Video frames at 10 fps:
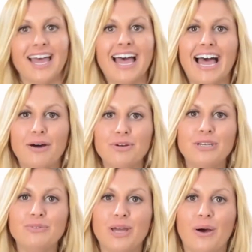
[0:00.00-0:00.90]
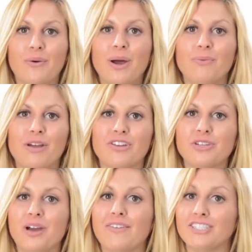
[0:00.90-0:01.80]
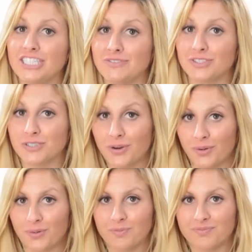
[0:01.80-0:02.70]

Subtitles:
How will you know whether you have achieved your goal?